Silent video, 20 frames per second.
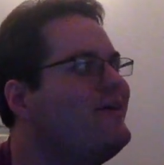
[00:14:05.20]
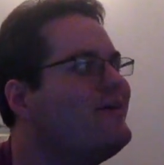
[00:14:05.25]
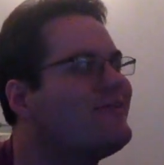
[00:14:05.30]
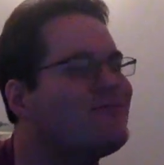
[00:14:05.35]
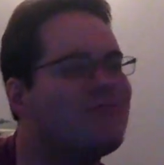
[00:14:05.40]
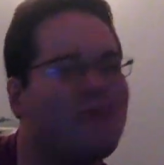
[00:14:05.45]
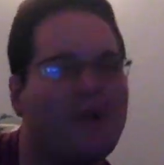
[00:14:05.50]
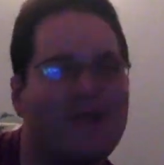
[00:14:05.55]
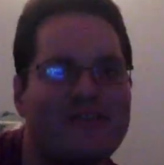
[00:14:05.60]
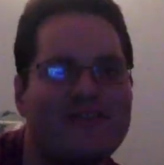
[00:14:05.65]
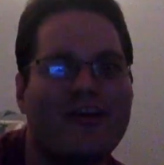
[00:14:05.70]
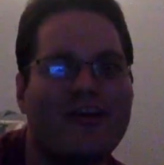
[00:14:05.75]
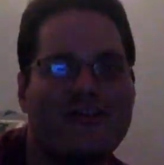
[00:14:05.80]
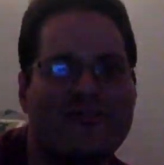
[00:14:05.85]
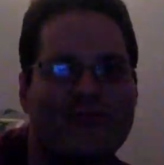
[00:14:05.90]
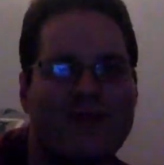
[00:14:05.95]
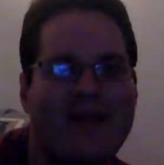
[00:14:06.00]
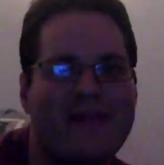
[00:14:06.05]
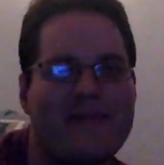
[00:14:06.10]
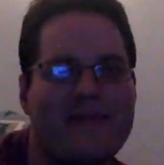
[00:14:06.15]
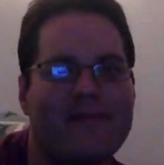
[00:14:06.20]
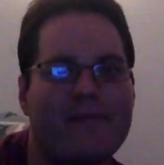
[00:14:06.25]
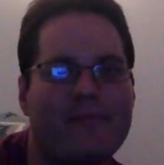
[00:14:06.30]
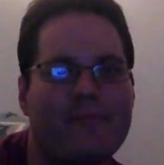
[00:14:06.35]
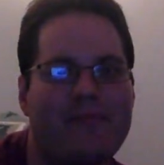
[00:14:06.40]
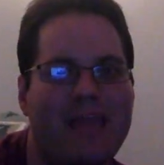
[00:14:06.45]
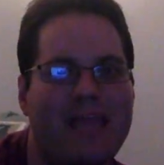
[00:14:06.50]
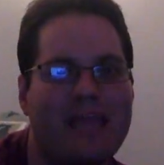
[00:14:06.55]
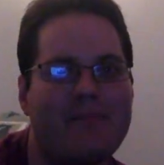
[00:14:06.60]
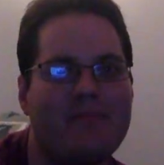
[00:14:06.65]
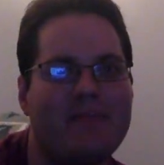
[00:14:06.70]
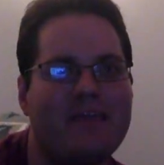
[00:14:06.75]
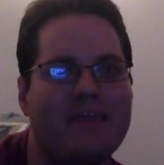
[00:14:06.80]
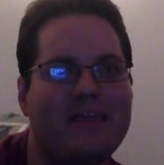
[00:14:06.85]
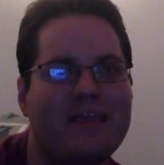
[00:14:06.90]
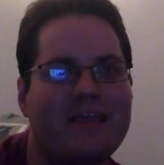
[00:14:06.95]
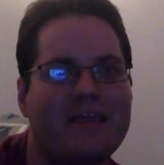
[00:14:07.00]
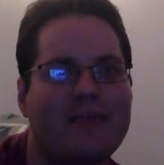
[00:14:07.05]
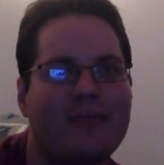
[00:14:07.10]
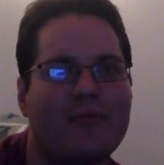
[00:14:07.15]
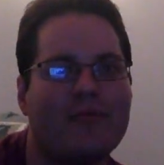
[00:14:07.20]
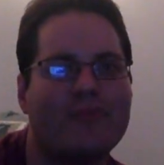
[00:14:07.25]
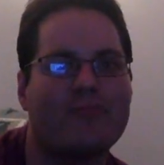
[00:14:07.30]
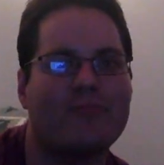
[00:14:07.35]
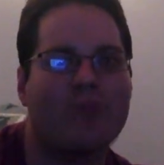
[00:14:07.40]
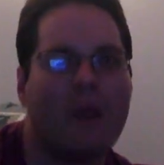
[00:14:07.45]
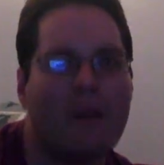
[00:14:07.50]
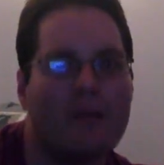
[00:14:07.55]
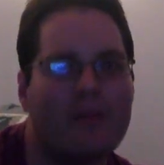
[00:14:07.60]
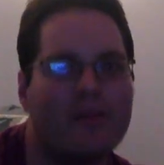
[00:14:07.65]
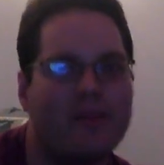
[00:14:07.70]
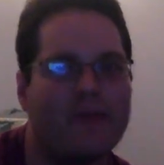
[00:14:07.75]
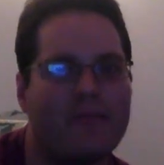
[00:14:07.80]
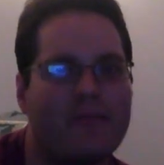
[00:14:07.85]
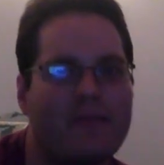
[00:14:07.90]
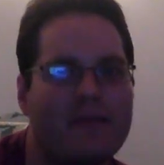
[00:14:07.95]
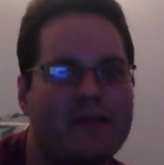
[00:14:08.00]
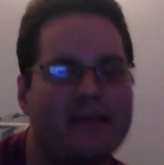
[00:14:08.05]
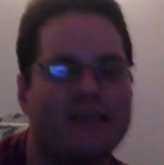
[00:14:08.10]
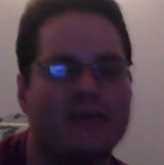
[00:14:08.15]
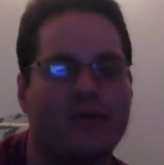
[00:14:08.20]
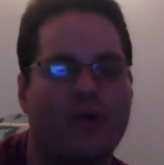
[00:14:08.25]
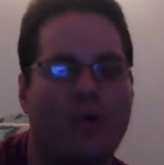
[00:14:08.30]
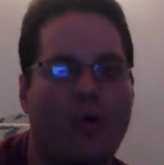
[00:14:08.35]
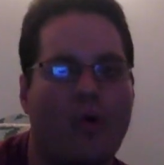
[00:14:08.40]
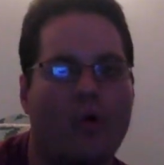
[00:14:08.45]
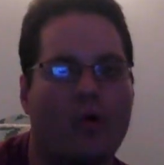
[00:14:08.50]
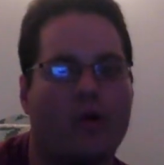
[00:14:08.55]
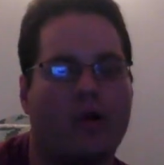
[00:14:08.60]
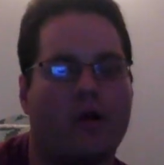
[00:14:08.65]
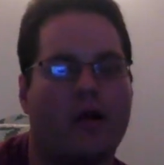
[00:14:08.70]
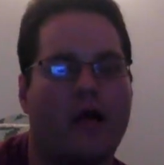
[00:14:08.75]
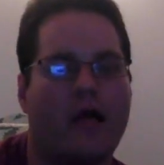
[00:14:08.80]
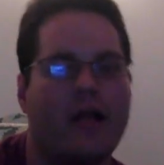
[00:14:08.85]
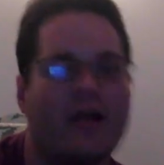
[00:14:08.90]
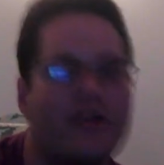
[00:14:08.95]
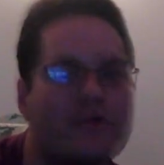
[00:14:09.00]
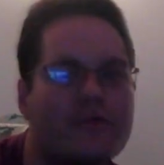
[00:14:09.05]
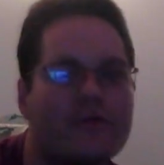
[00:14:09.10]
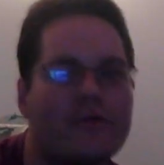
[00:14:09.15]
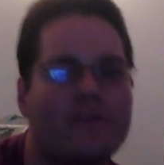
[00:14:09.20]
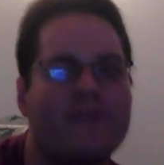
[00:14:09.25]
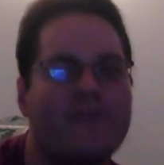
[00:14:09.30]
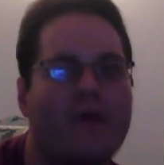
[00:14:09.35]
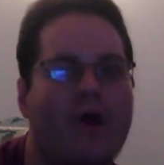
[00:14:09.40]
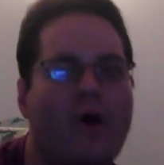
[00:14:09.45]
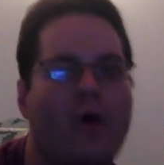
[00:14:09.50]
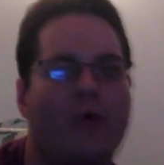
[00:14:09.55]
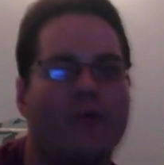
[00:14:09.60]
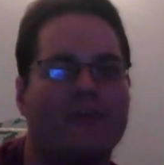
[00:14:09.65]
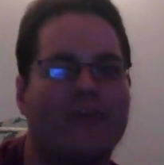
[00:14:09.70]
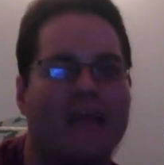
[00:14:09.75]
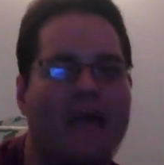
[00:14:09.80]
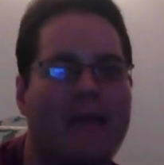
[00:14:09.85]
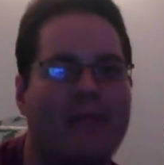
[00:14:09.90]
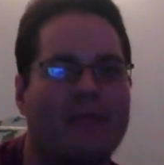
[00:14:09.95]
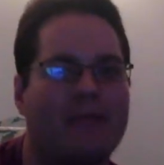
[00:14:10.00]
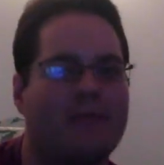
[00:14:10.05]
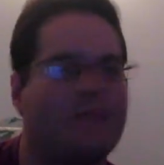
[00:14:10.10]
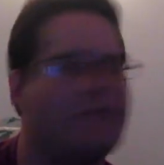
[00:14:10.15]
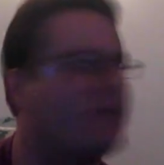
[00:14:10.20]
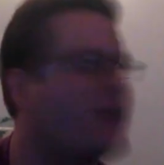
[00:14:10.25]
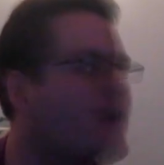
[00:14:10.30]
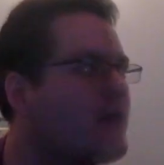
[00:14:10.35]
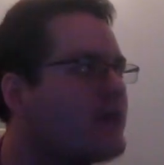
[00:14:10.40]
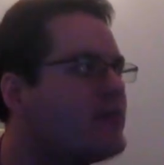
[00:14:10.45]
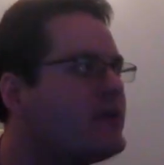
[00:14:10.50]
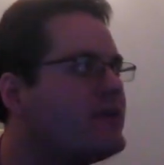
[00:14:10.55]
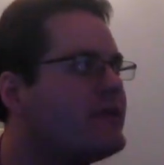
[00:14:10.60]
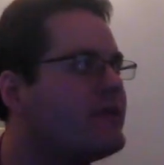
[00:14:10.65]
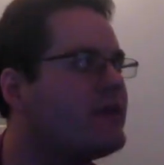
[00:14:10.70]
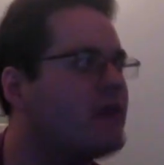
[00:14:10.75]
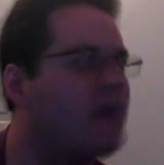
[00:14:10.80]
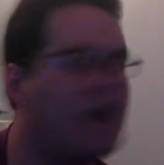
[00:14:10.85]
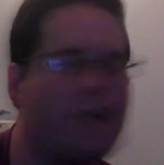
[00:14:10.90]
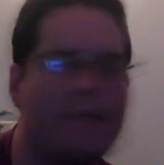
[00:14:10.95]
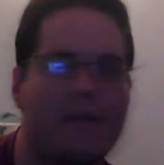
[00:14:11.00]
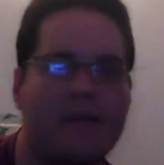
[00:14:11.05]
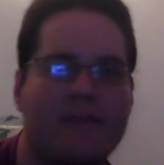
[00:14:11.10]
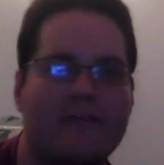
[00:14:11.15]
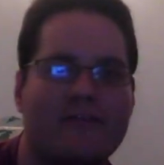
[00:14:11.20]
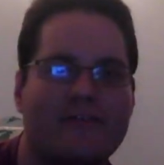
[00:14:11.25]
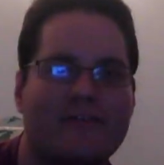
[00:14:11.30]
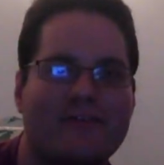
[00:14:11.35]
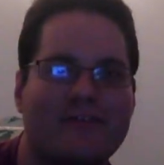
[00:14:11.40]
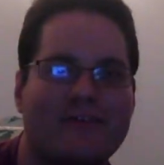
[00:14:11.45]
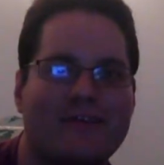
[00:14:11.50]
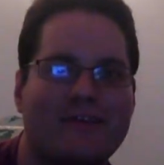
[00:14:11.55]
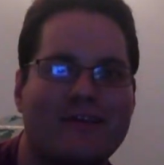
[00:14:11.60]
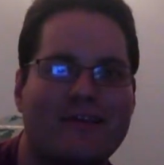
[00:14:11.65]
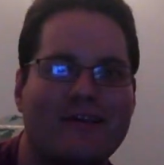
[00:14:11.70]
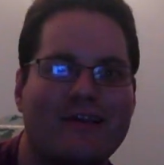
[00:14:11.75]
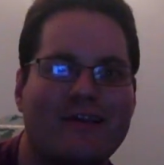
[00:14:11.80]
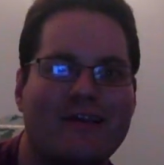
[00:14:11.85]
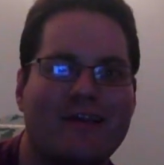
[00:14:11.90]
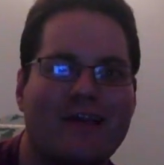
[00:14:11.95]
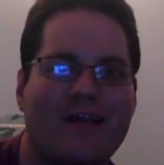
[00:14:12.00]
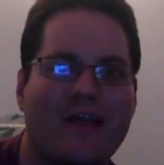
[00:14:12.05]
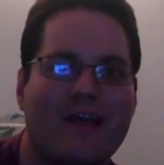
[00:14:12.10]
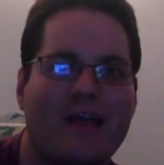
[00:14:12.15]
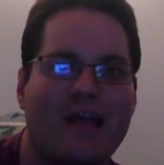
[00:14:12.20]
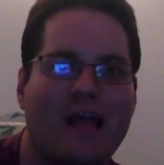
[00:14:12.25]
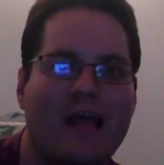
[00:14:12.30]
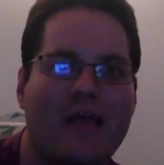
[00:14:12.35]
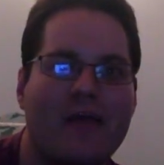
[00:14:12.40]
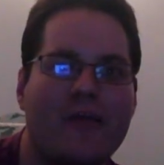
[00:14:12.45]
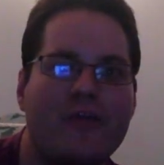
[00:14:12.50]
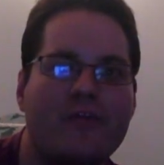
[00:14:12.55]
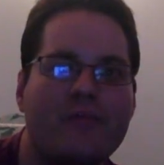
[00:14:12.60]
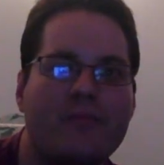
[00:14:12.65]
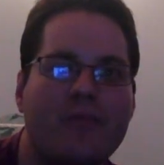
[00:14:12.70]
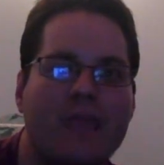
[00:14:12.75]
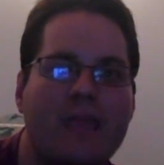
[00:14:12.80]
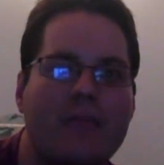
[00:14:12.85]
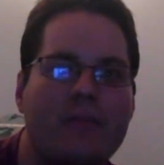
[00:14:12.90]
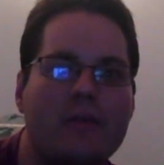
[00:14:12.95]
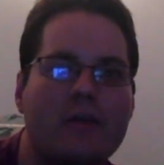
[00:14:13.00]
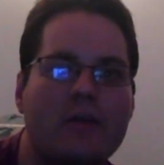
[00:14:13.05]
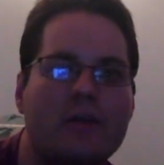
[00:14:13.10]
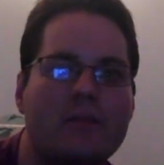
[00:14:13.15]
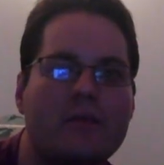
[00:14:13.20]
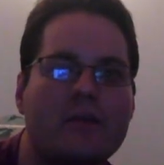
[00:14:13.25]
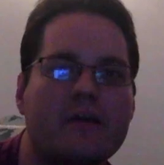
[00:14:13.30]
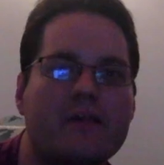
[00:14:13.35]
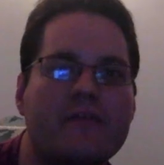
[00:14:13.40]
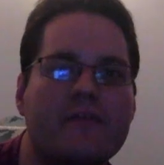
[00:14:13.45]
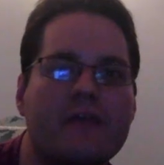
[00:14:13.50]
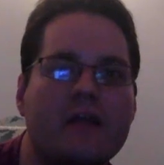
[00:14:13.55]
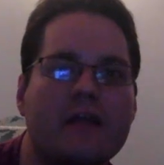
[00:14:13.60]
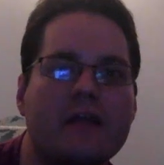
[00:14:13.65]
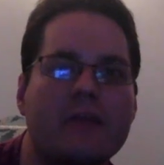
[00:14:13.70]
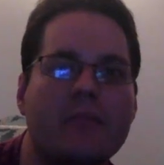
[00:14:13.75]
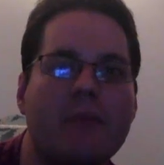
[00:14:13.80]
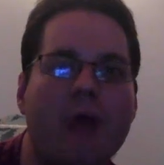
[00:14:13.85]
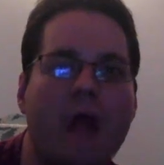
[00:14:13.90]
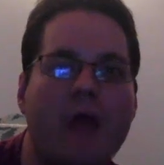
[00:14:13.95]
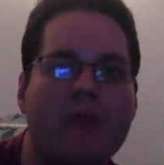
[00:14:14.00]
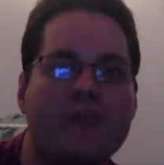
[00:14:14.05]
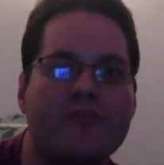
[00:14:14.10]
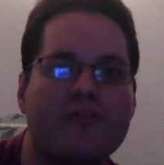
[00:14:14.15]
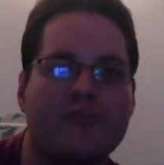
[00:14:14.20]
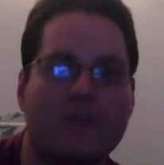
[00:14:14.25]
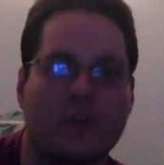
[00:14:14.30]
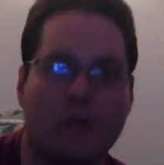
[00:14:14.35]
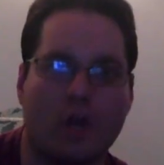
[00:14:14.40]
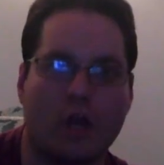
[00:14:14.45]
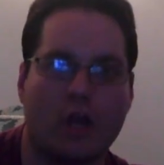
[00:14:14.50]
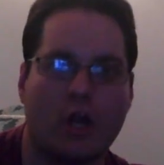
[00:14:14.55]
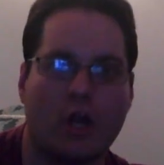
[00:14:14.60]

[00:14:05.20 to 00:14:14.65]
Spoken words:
So I just read that the baby was probably emitting an aura. I couldn't really tell what was happening, but now I'm reading the comments. This baby could be a fucking monster.